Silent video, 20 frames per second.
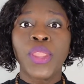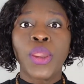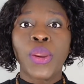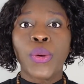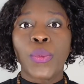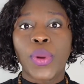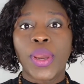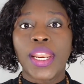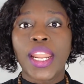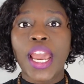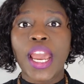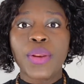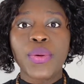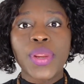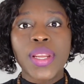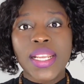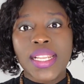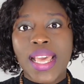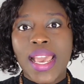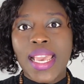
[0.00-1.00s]
when I
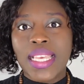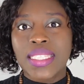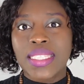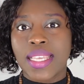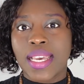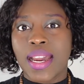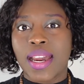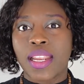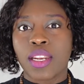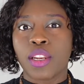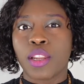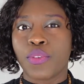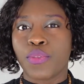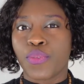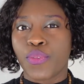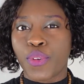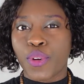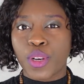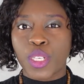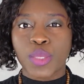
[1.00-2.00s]
realized that the
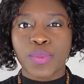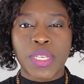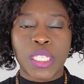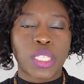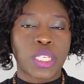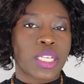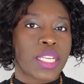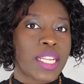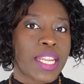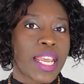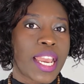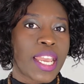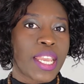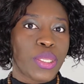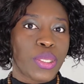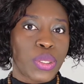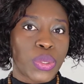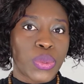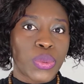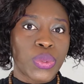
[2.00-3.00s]
first method that I
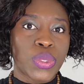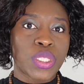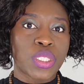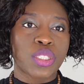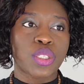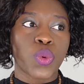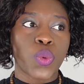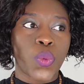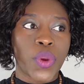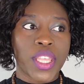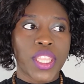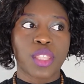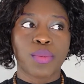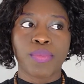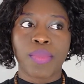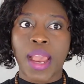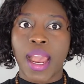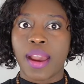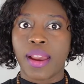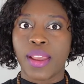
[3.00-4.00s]
used with
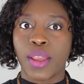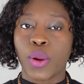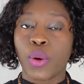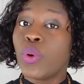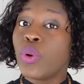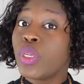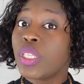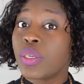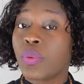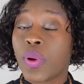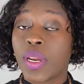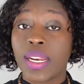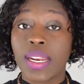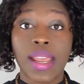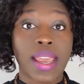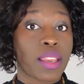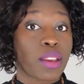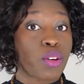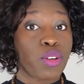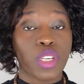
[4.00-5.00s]
my older one,
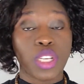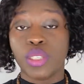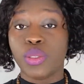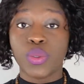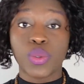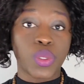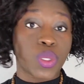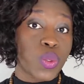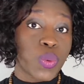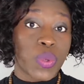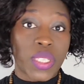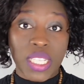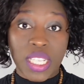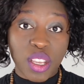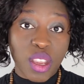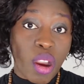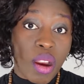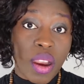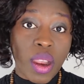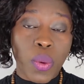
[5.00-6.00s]
I couldn't use with the
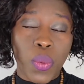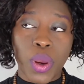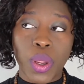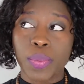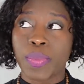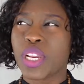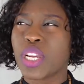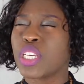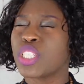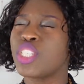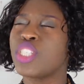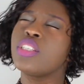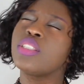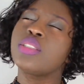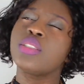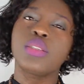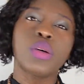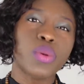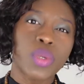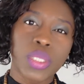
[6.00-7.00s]
younger one because
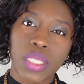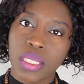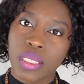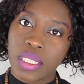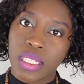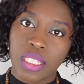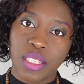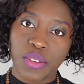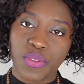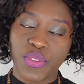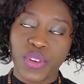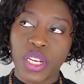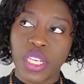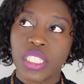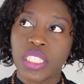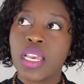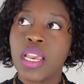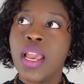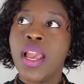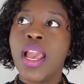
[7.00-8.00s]
she's totally
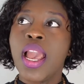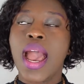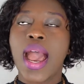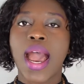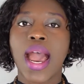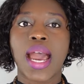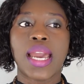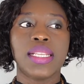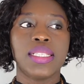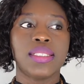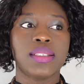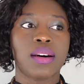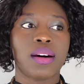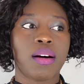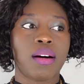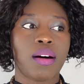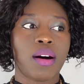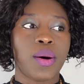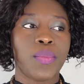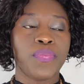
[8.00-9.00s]
different. And
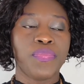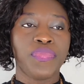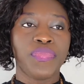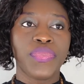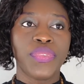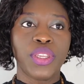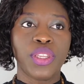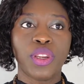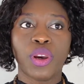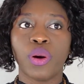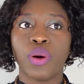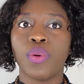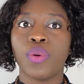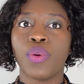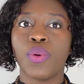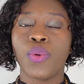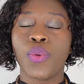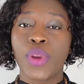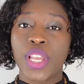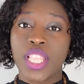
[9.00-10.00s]
you
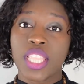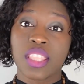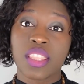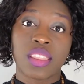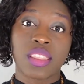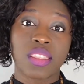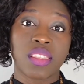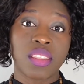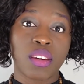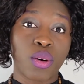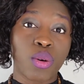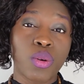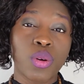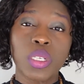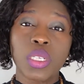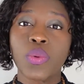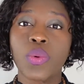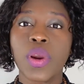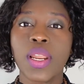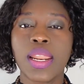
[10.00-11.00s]
know, with the
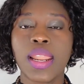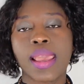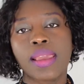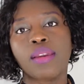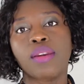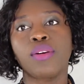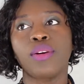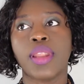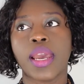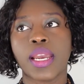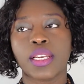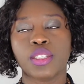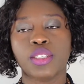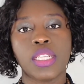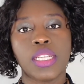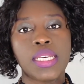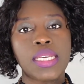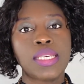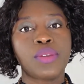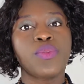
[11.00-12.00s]
older one, I could
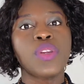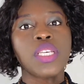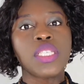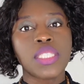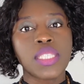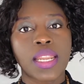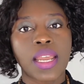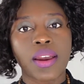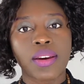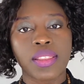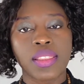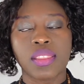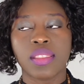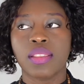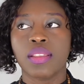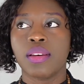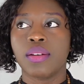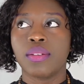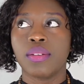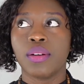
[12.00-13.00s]
actually reason out
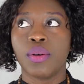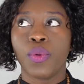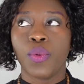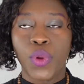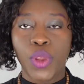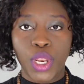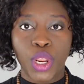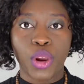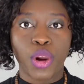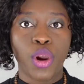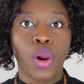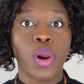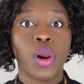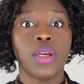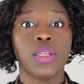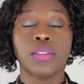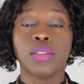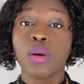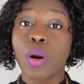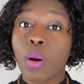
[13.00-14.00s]
with
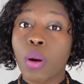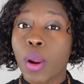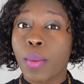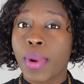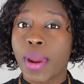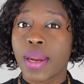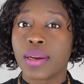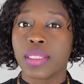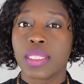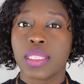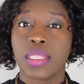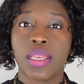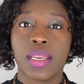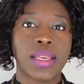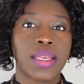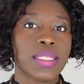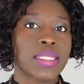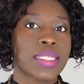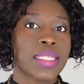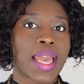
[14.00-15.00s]
her, talk about
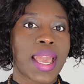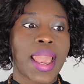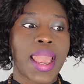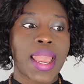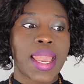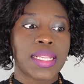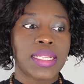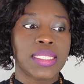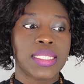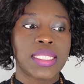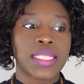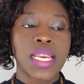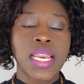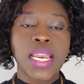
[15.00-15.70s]
things, and